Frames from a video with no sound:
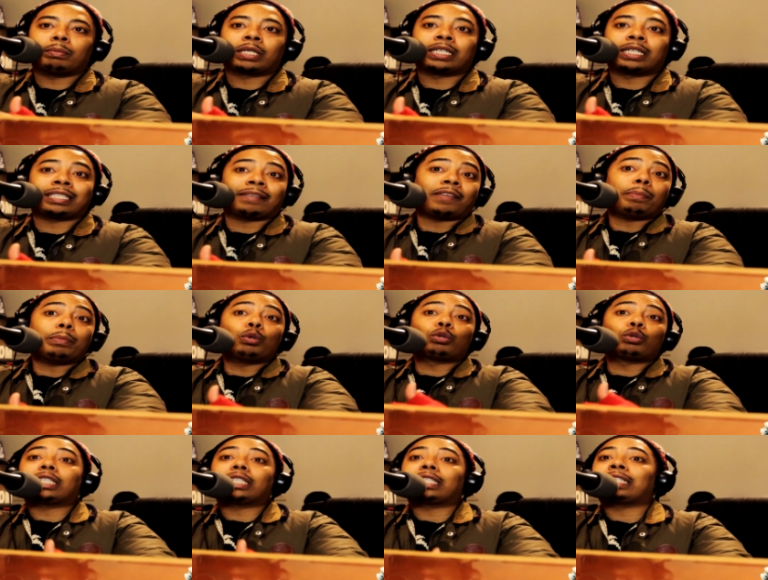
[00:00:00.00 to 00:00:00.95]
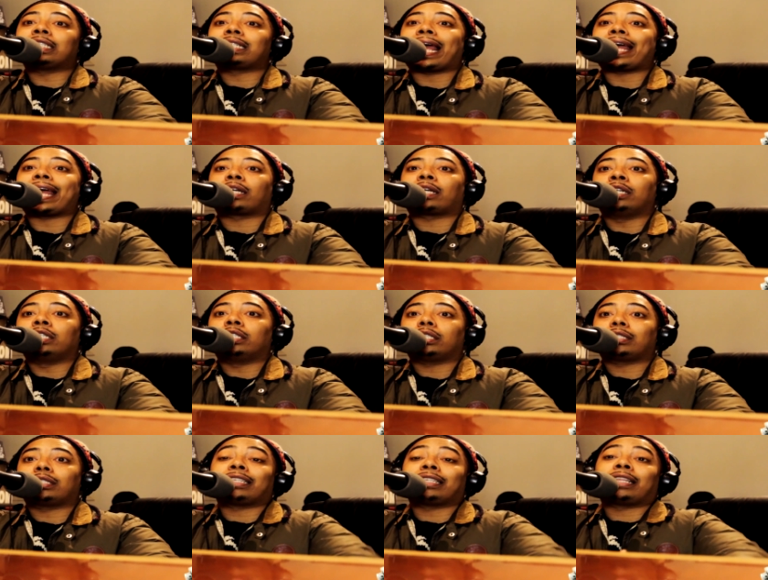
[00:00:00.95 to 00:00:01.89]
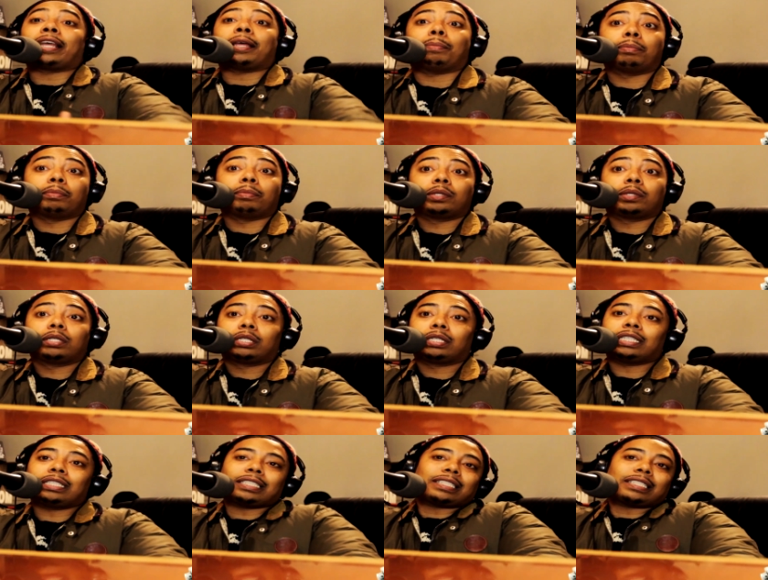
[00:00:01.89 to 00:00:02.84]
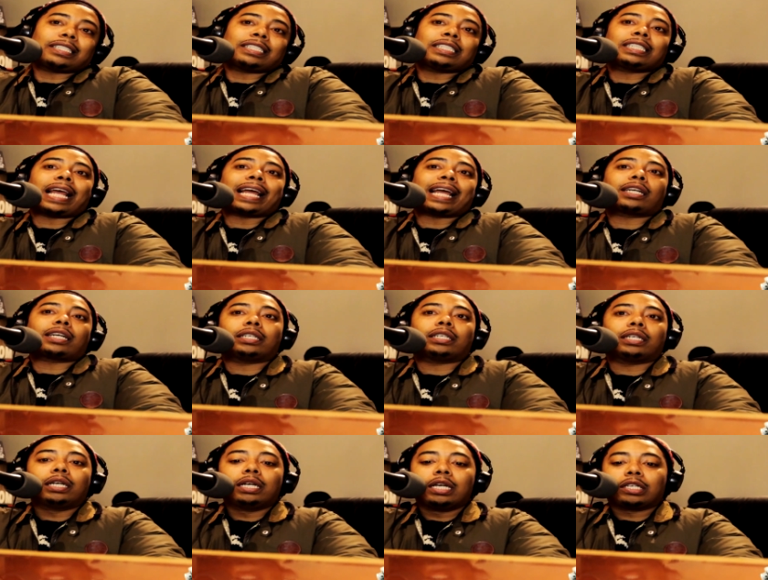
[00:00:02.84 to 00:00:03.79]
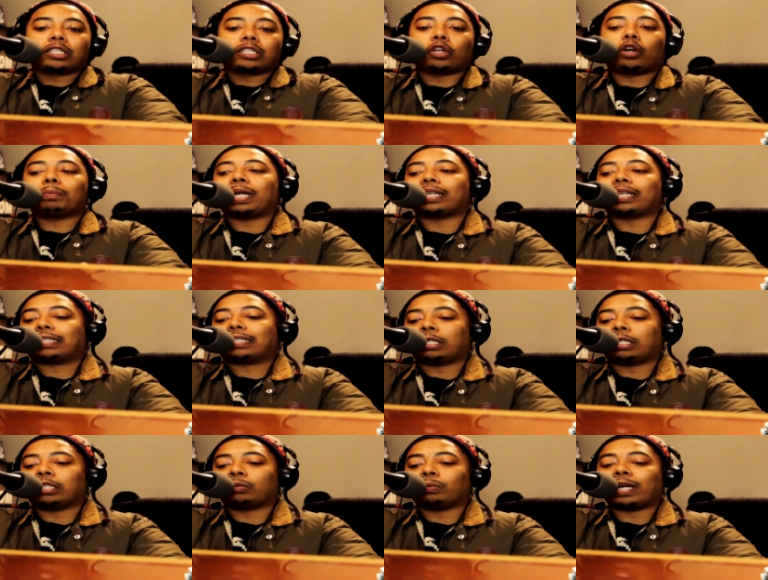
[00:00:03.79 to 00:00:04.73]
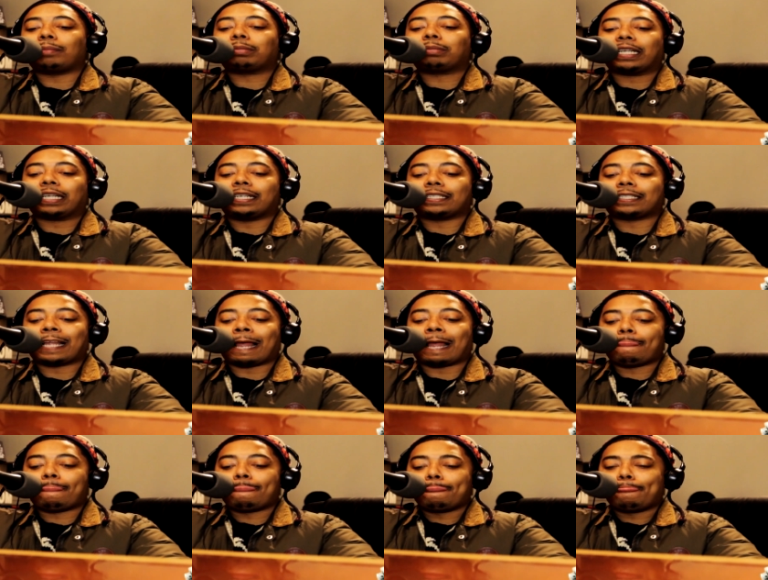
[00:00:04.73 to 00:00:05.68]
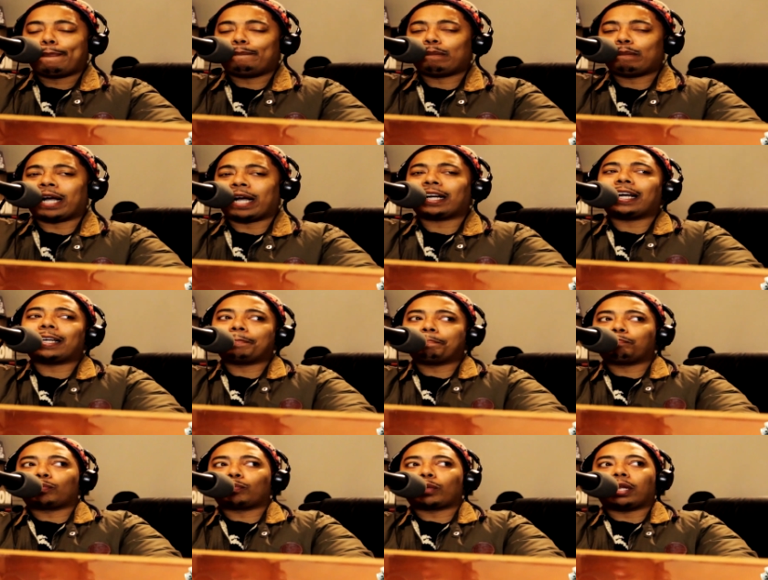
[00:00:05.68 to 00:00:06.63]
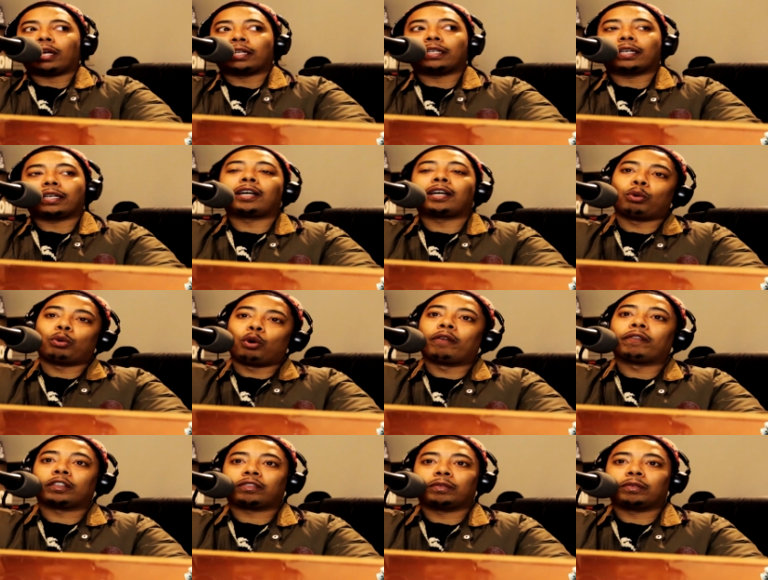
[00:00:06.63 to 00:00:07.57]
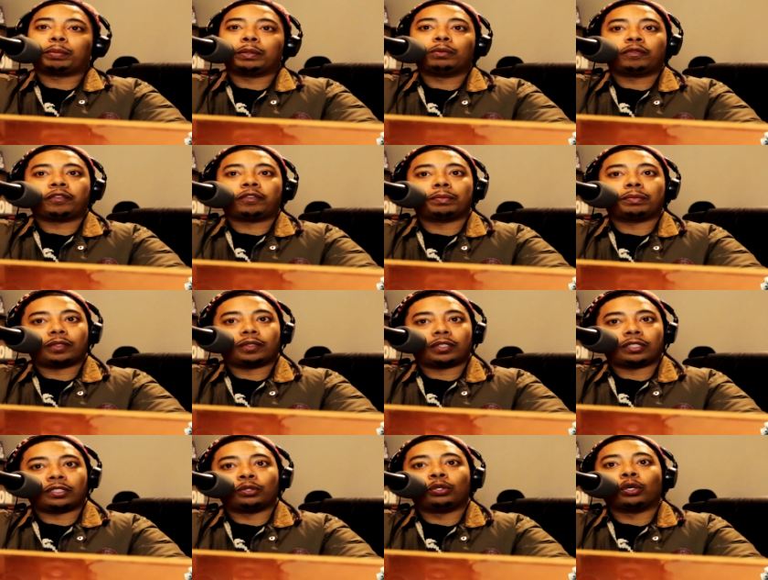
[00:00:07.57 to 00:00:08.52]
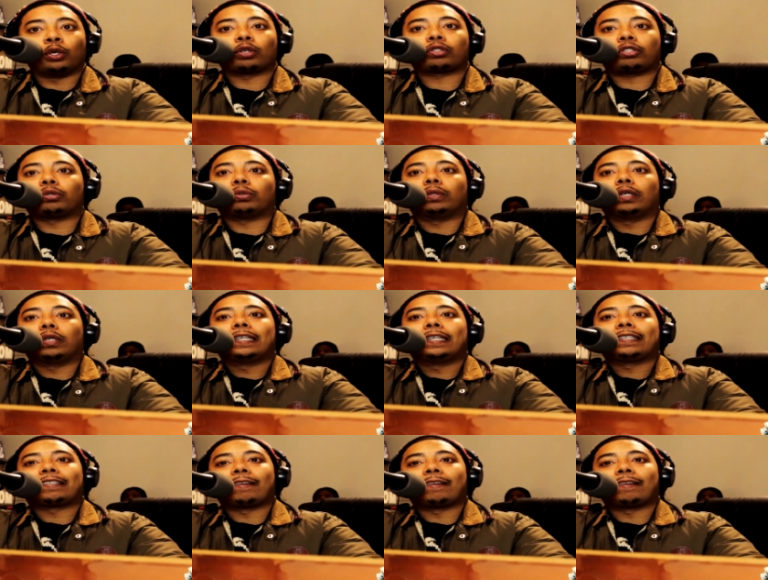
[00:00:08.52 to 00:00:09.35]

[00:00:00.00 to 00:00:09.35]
Because if your music isn't that good to them, okay. it just isn't that good. So I'm not because what I'm saying is that I got a couple offers from people from New York okay. too. Okay.